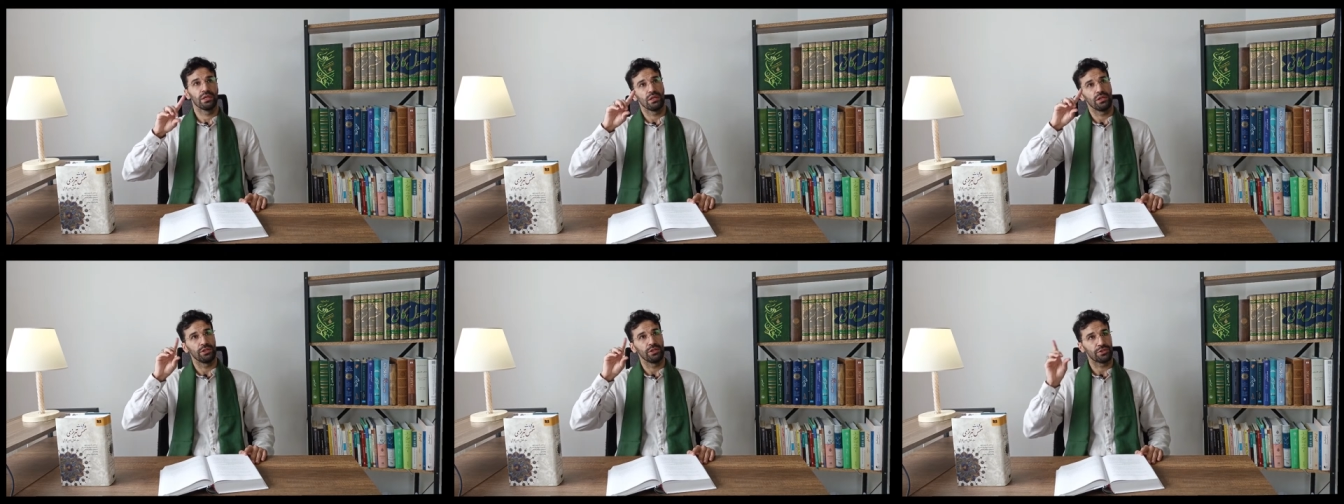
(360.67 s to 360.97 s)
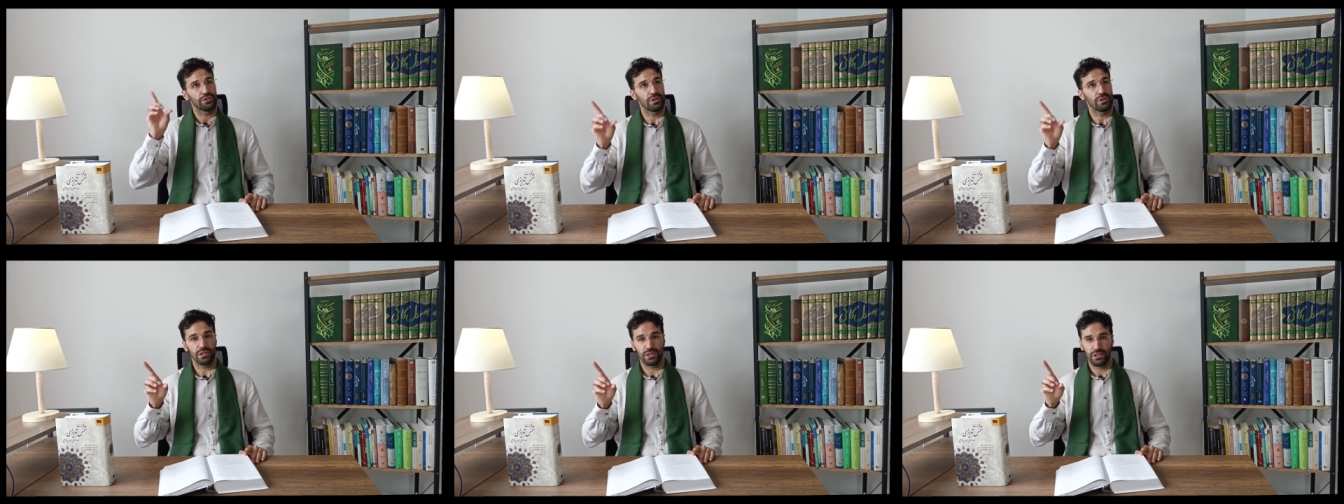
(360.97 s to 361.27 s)
In
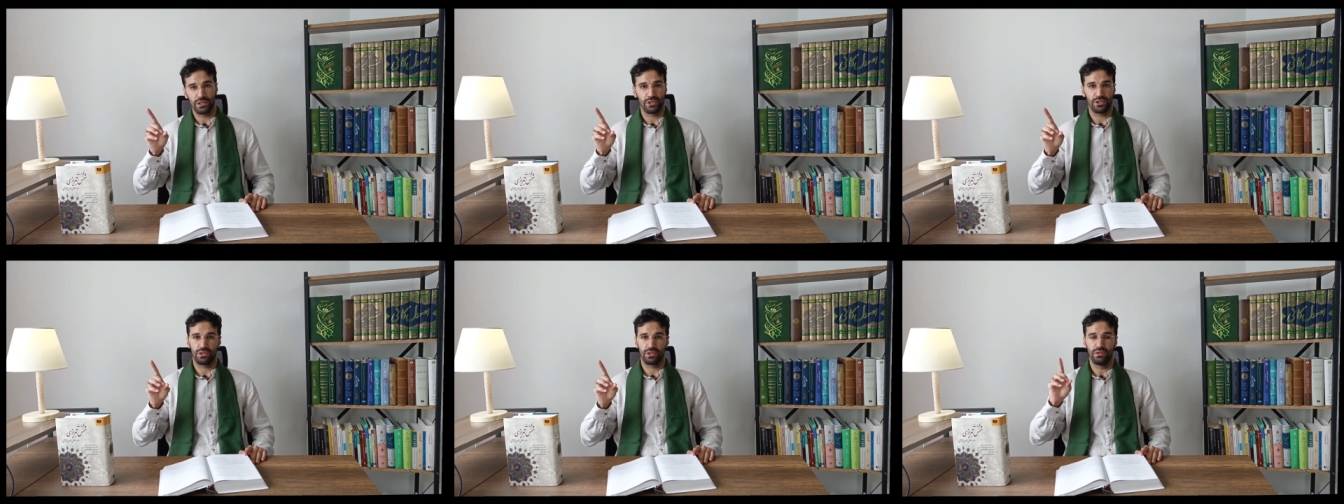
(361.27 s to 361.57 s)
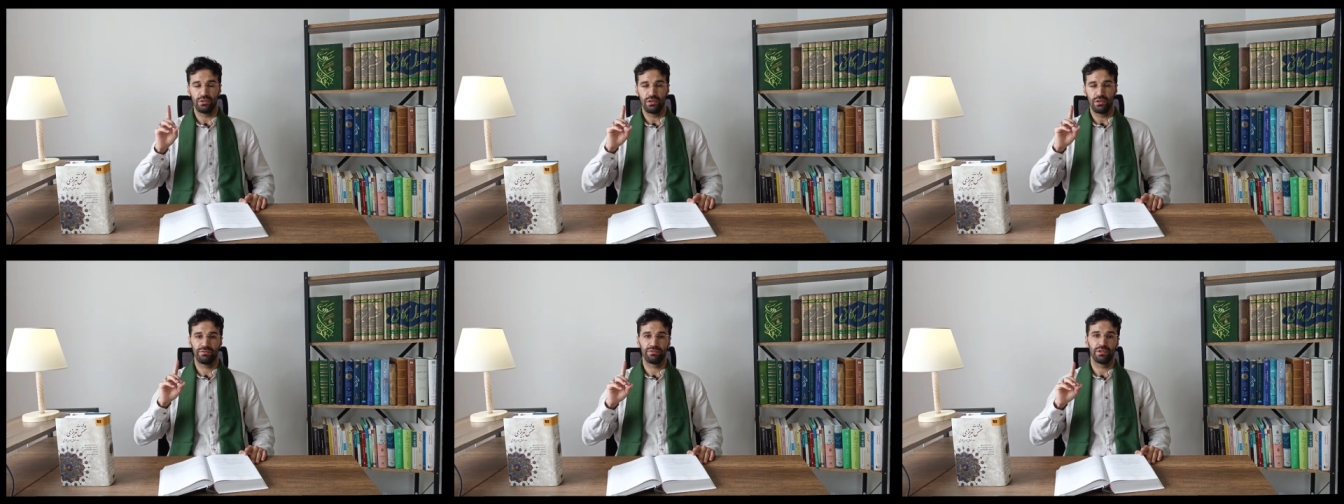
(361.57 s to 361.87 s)
Turkish, they
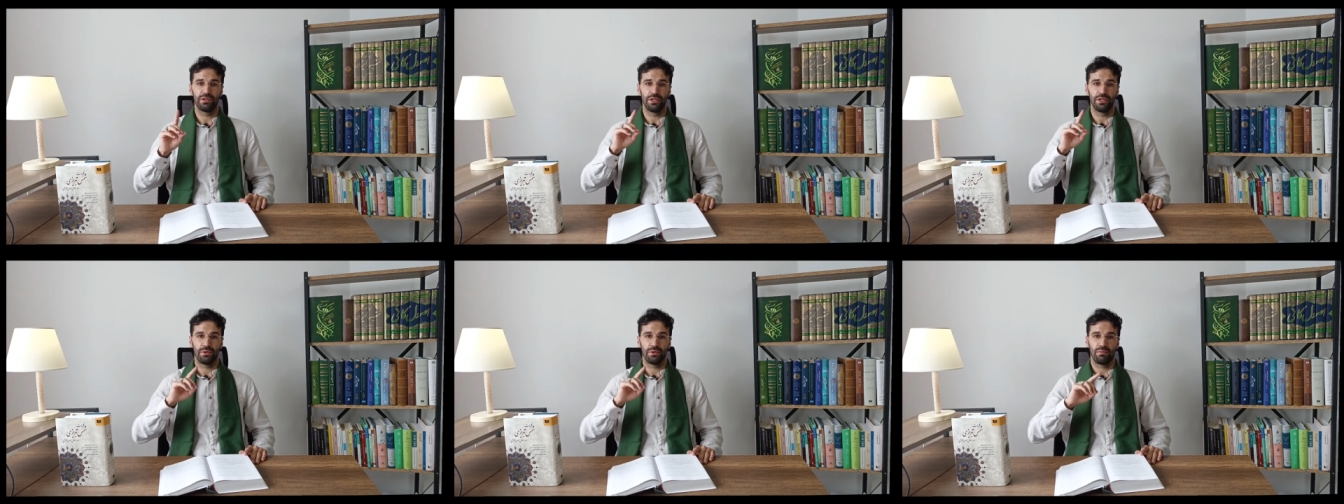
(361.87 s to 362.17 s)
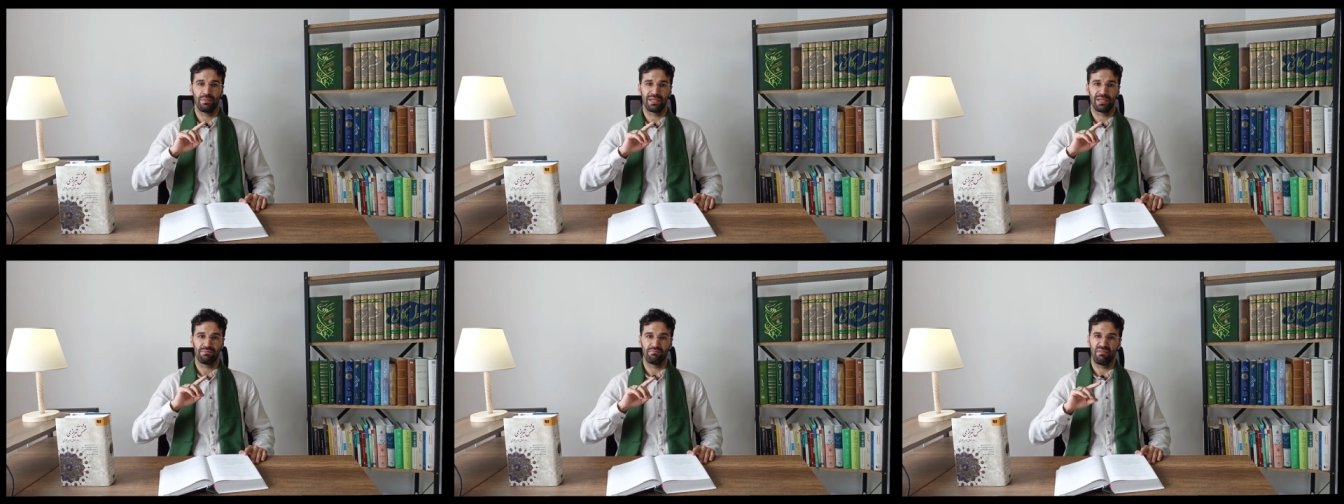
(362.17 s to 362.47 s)
refer to
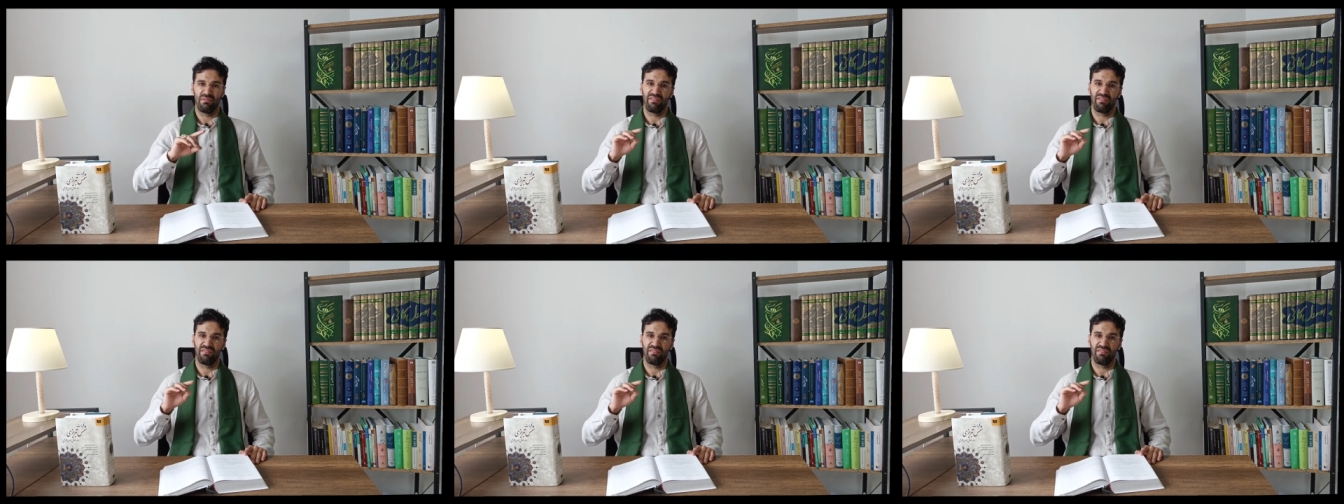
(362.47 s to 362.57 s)
him as